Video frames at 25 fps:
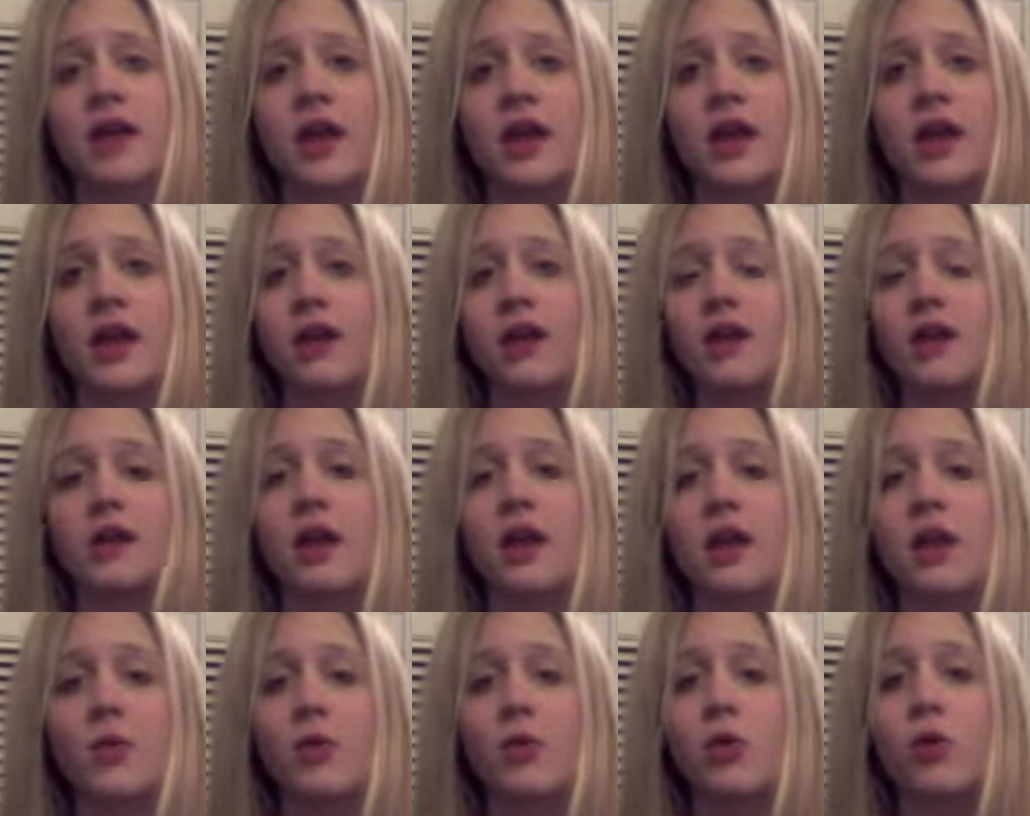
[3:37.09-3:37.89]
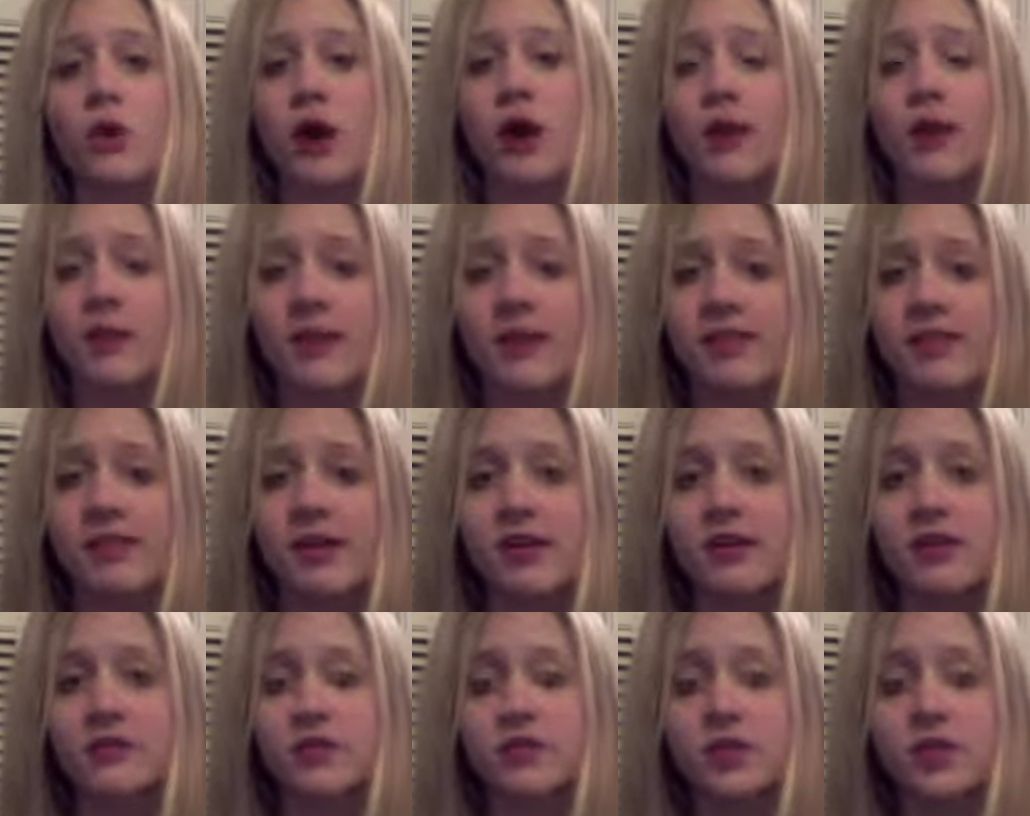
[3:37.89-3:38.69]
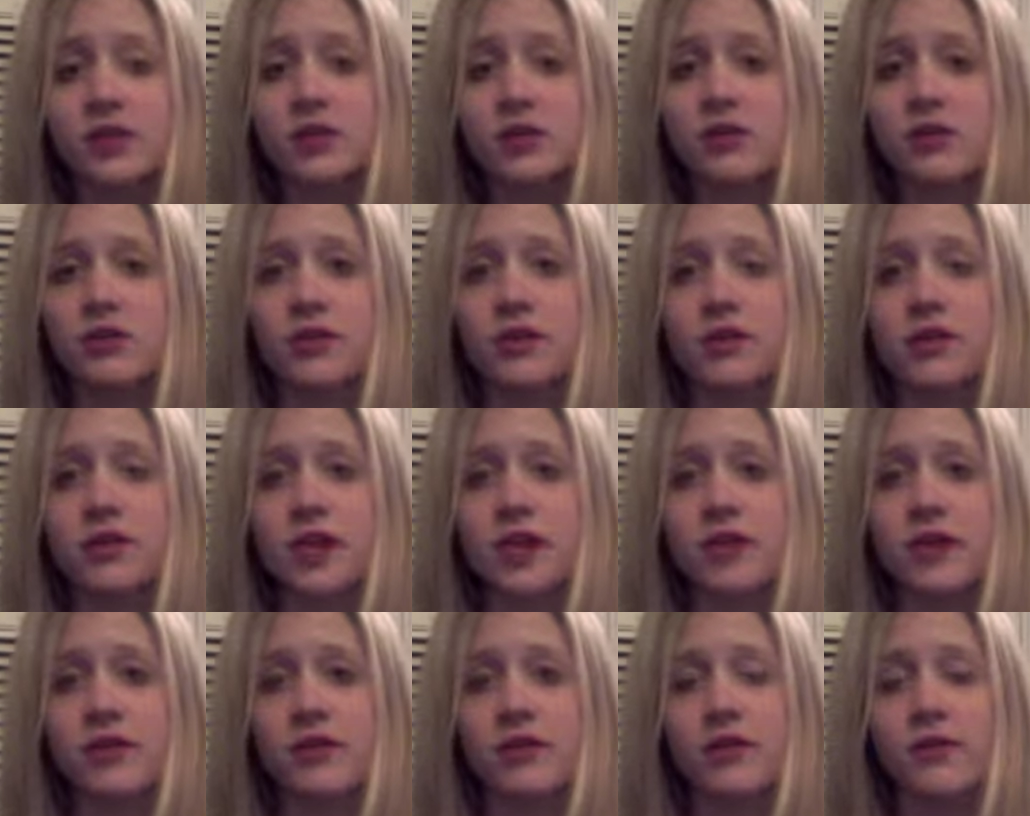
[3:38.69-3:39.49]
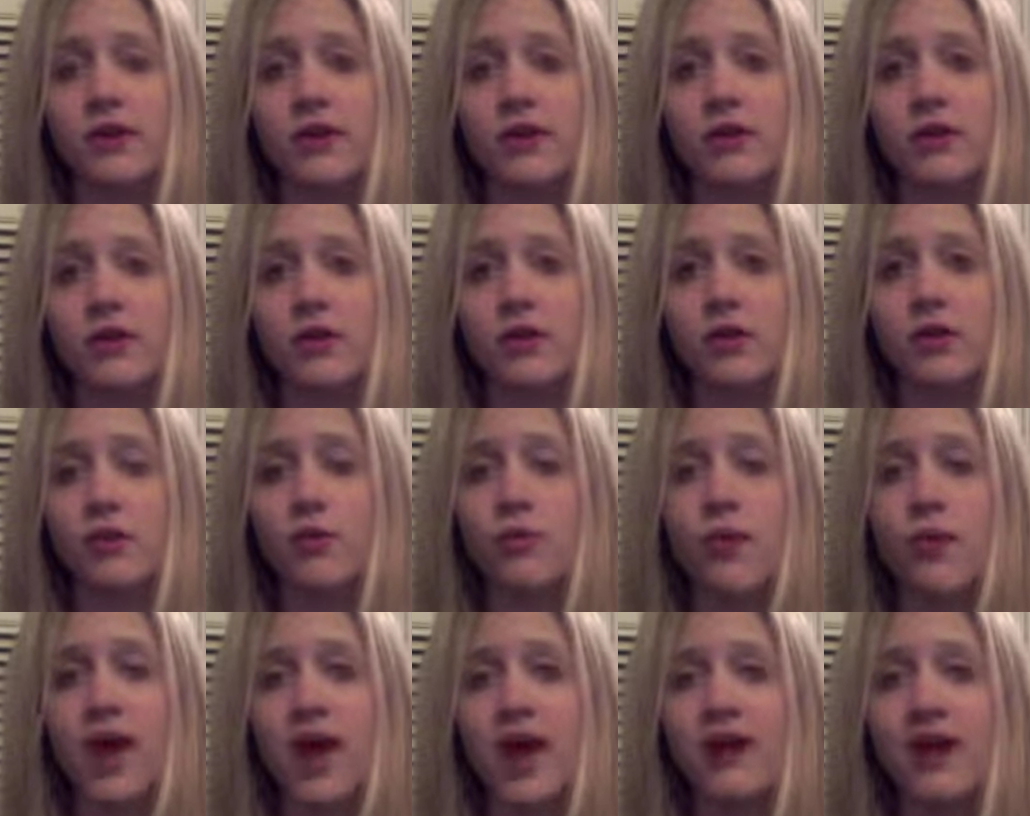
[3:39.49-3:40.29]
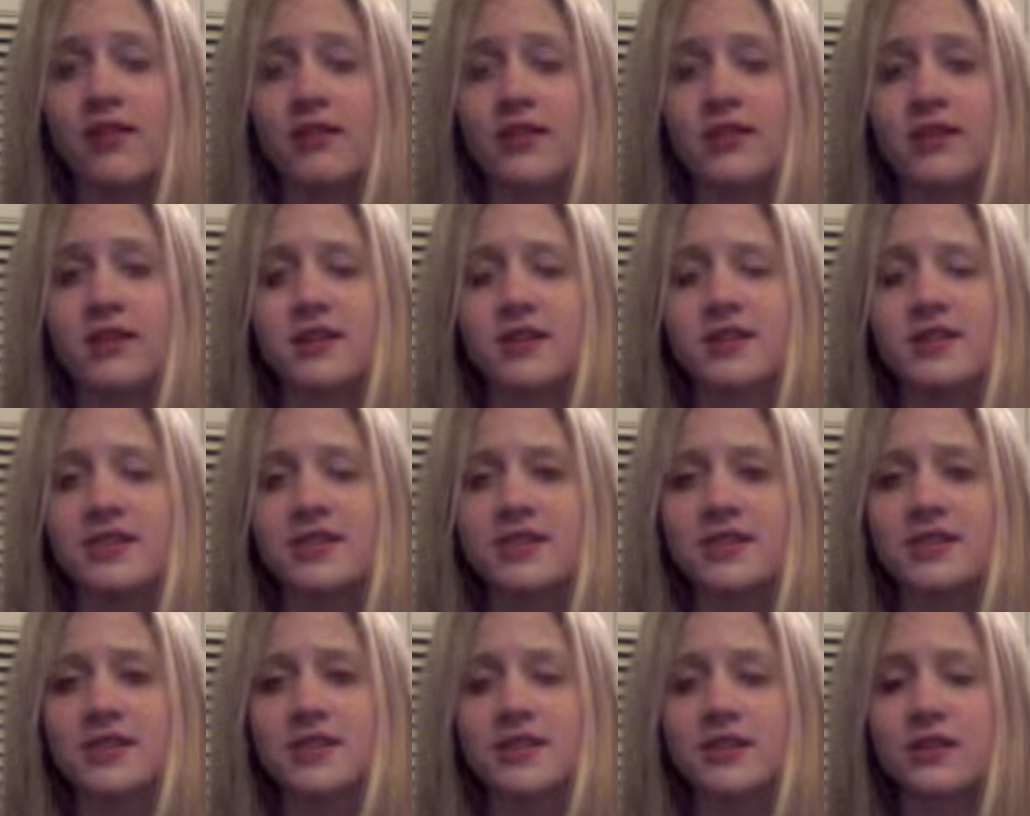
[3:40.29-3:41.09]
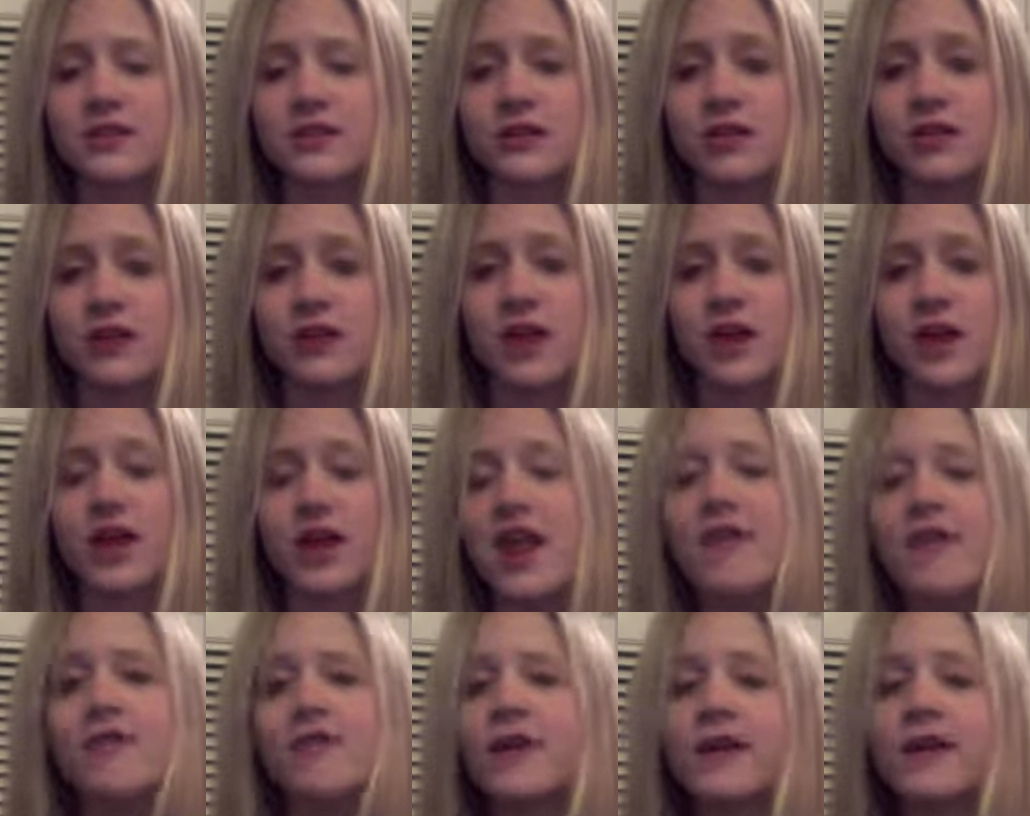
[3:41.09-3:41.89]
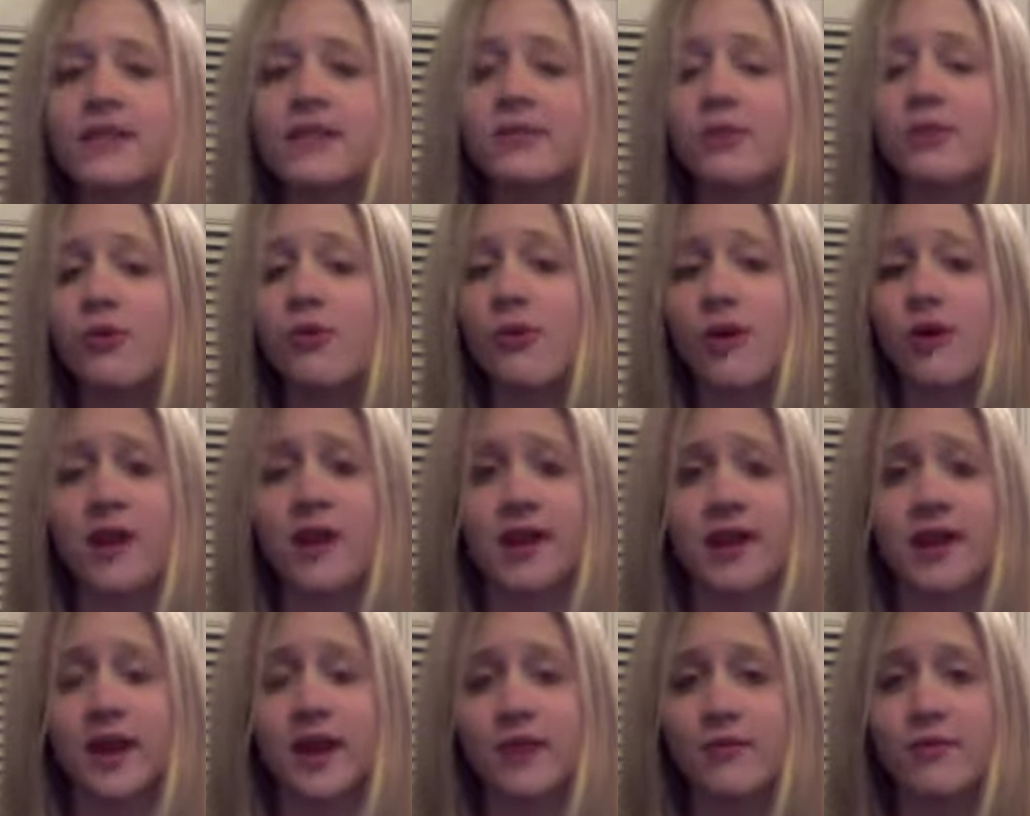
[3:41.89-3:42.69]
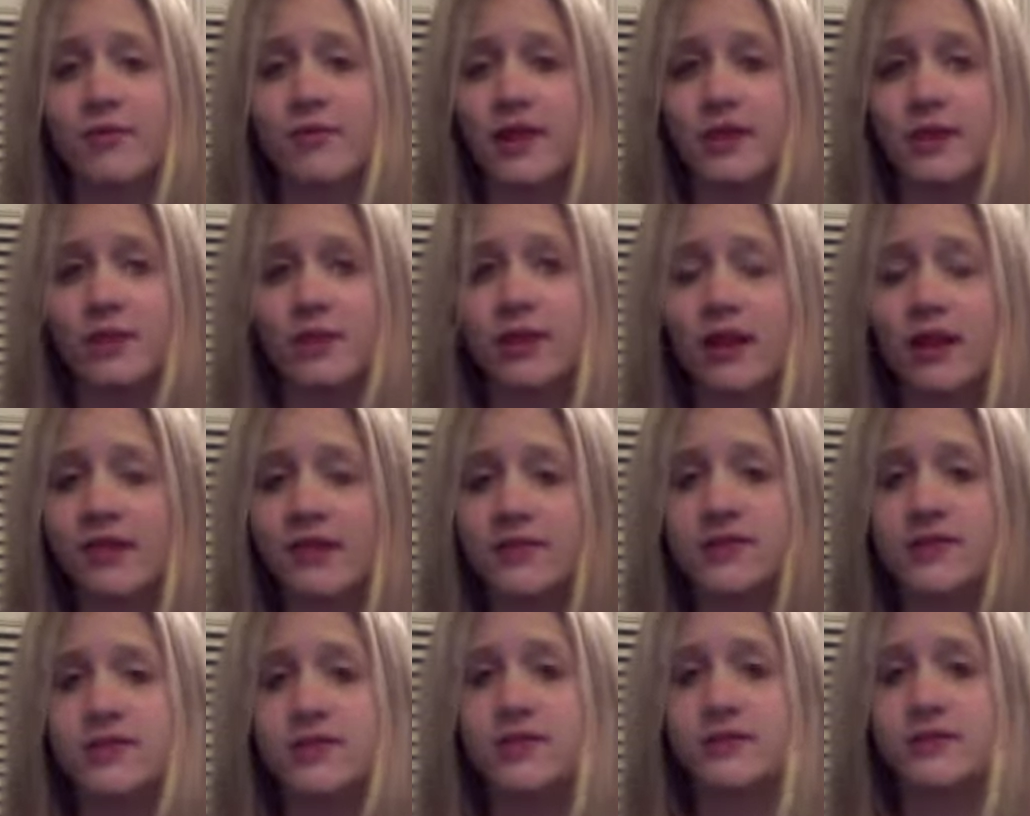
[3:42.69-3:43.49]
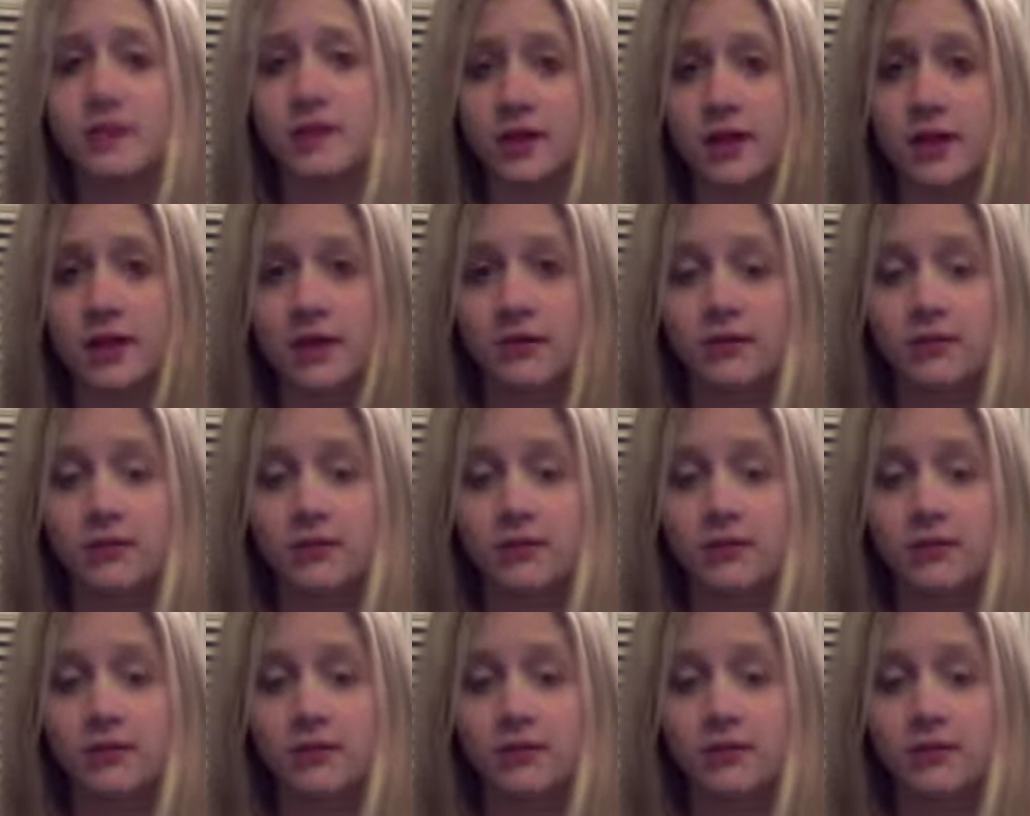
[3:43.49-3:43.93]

and and work on myself too and and, and new ways and it's just it never gets boring and I really would love to do it. Keep